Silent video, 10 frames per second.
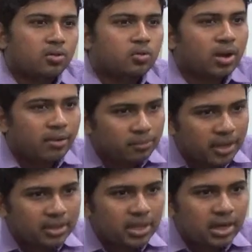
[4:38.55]
who have
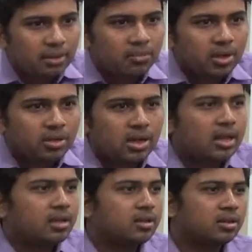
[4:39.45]
made their name,
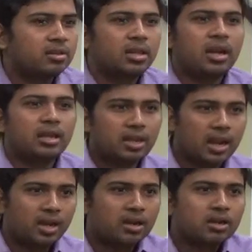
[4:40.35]
like Talla
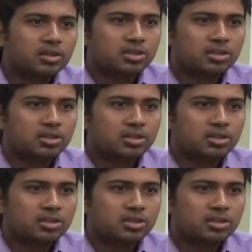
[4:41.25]
Dalal.